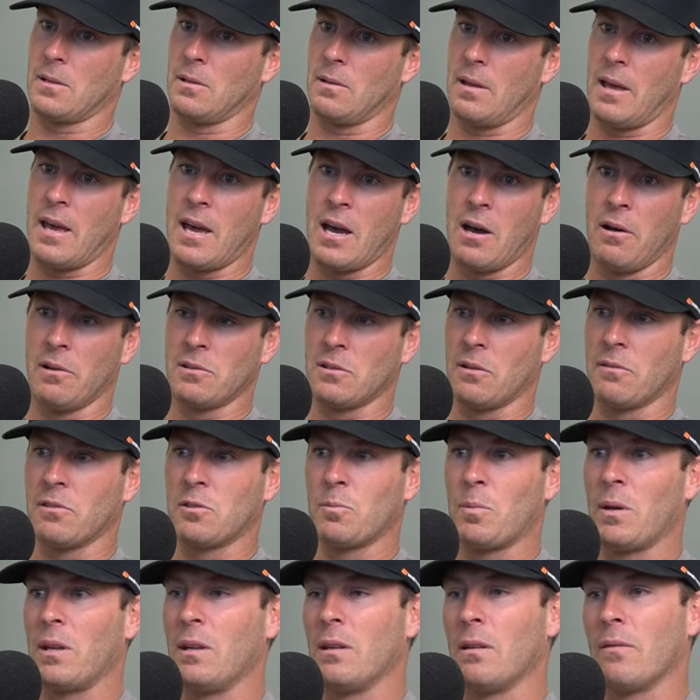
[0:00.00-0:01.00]
So the hours I've
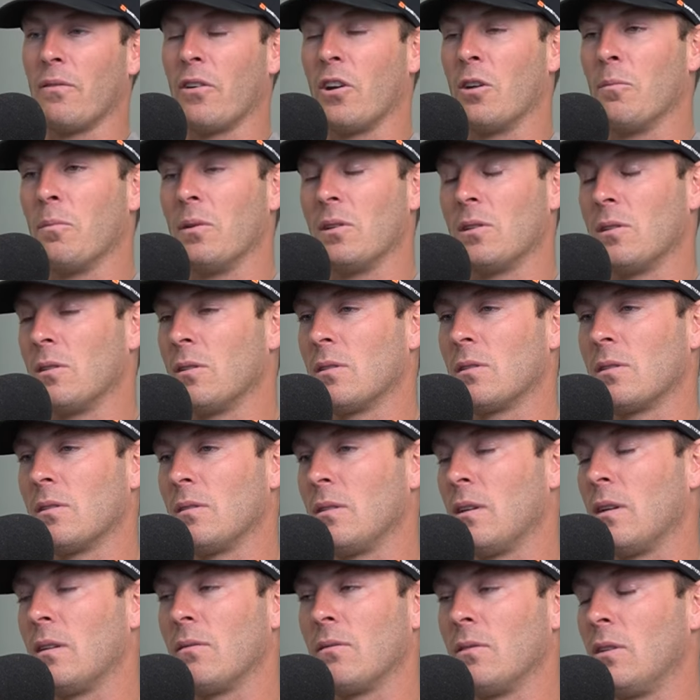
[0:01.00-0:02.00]
spent in the foam pits is
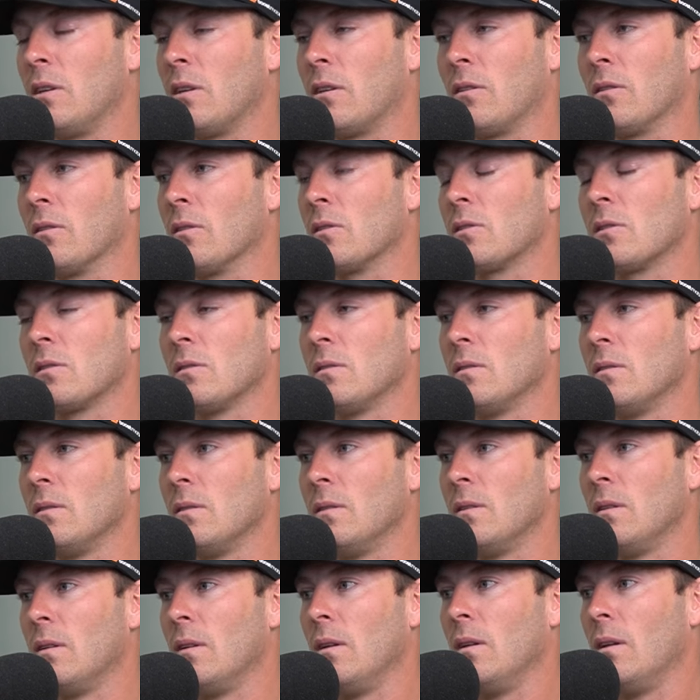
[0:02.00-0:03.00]
ridiculous,
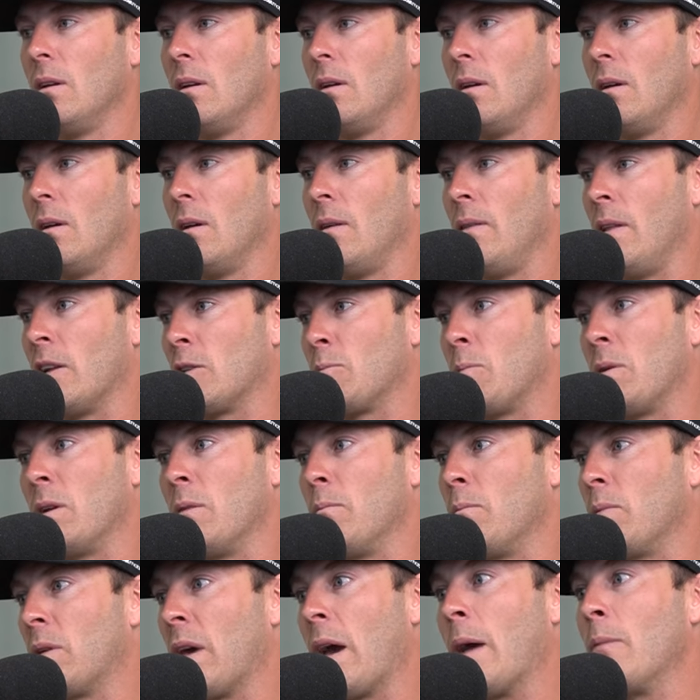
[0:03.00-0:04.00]
and that's been
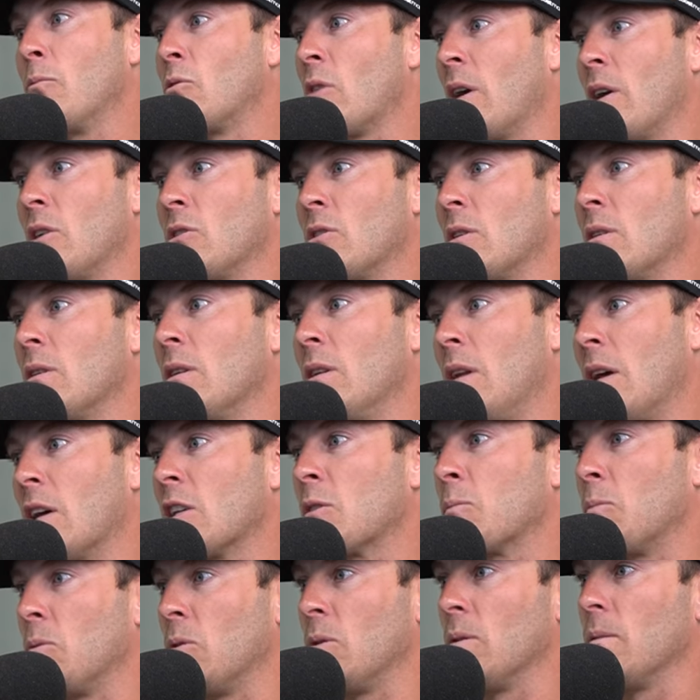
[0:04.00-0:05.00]
a game changer in our
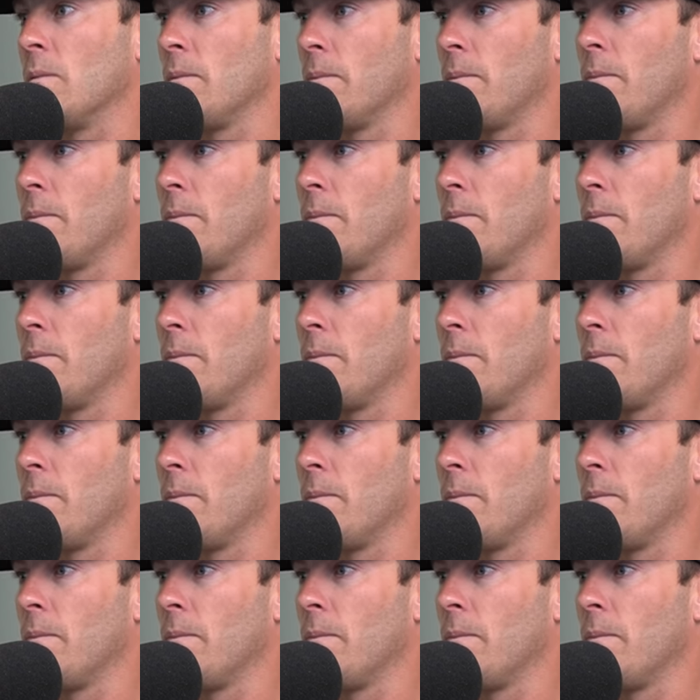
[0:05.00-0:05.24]
sport.